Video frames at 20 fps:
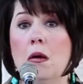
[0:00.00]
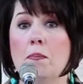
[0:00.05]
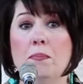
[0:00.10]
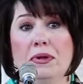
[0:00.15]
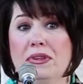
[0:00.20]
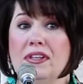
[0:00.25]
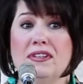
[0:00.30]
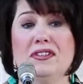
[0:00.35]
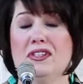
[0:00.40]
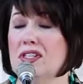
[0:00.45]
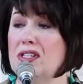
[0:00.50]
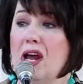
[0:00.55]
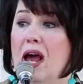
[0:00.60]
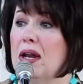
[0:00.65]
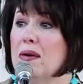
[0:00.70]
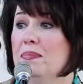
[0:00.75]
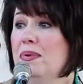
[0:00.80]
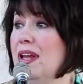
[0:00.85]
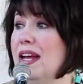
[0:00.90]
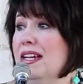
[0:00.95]
But this is not
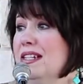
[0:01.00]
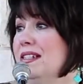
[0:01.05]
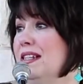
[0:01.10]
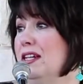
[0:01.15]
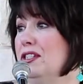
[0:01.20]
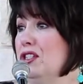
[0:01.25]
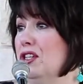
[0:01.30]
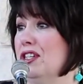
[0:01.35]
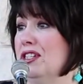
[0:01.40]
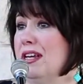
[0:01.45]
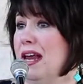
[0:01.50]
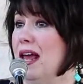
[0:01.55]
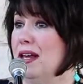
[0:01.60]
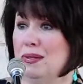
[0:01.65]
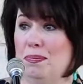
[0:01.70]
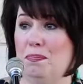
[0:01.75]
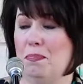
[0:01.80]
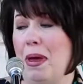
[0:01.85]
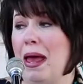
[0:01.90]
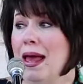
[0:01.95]
a place that just
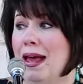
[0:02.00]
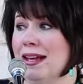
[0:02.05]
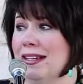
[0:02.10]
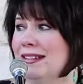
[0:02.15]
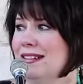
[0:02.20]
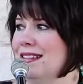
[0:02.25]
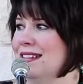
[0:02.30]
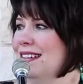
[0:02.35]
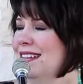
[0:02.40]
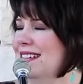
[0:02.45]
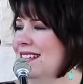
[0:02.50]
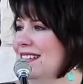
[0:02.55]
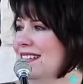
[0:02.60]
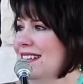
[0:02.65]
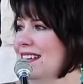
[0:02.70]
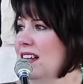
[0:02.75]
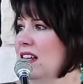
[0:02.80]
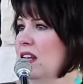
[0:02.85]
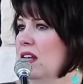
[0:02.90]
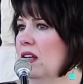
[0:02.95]
has beds.
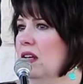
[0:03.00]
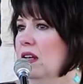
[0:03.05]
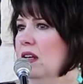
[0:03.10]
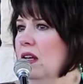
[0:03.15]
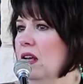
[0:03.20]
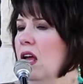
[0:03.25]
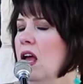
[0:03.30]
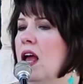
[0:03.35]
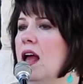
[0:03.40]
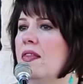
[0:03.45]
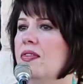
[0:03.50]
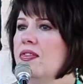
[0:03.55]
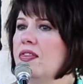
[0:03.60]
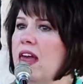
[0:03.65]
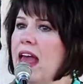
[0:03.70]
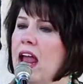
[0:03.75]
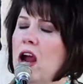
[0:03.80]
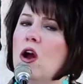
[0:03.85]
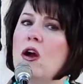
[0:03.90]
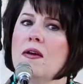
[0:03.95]

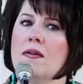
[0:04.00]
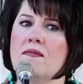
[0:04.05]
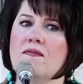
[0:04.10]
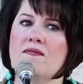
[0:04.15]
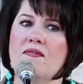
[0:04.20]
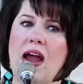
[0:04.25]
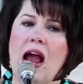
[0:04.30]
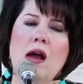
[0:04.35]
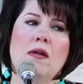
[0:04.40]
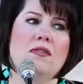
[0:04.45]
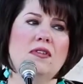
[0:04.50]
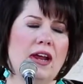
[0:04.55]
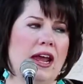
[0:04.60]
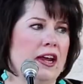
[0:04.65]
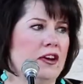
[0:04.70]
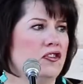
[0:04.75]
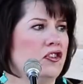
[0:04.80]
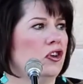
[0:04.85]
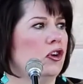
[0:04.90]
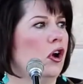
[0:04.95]
Their
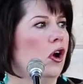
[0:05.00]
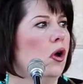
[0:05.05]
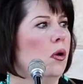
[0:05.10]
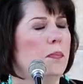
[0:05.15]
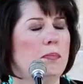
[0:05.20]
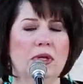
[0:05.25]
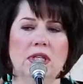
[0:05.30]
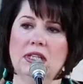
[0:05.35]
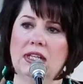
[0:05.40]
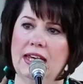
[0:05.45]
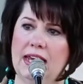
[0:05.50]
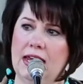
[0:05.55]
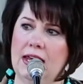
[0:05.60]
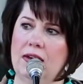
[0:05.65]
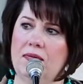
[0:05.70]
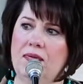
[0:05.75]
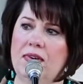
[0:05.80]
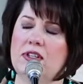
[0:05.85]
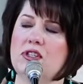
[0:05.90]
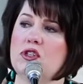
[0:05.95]
foundational
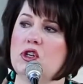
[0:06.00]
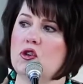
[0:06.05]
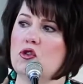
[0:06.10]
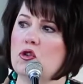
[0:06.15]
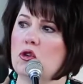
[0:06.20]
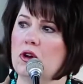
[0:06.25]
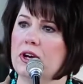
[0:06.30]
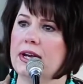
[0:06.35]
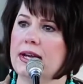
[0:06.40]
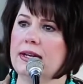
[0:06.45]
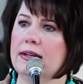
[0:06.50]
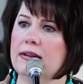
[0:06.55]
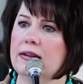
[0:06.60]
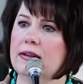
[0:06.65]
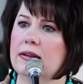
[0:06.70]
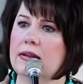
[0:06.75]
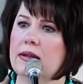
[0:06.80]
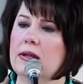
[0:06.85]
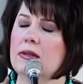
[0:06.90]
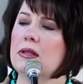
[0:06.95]
belief is to treat
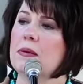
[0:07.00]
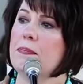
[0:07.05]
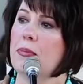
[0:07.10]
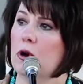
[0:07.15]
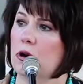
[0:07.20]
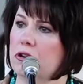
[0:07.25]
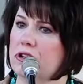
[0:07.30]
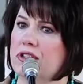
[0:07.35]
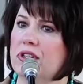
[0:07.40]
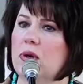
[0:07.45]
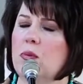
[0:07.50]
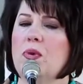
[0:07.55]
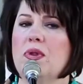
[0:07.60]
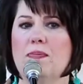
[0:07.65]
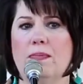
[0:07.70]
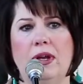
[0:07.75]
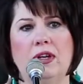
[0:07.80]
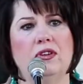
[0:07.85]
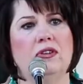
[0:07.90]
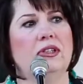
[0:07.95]
the person
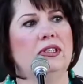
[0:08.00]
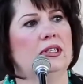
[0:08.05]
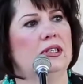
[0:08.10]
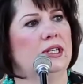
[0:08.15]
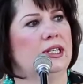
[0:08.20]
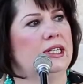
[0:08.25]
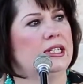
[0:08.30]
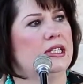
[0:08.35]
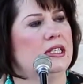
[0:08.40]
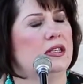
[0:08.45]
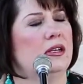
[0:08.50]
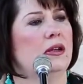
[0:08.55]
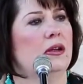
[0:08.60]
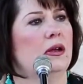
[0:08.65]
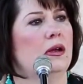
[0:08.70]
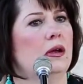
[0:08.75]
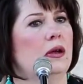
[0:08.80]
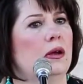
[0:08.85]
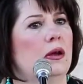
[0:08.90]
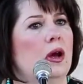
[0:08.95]
with mental illness
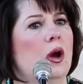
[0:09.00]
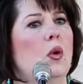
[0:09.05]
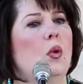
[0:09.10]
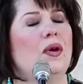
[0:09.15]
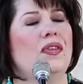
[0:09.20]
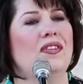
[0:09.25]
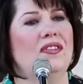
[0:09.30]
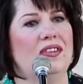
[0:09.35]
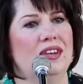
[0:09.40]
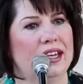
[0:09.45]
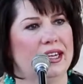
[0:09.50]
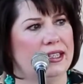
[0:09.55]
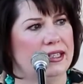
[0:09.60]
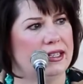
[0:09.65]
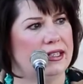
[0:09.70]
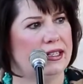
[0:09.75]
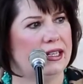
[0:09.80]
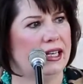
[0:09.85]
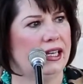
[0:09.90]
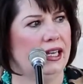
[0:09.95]
with
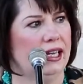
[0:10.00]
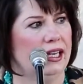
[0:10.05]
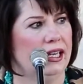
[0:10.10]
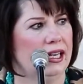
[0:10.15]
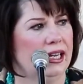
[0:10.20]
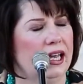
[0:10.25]
dignity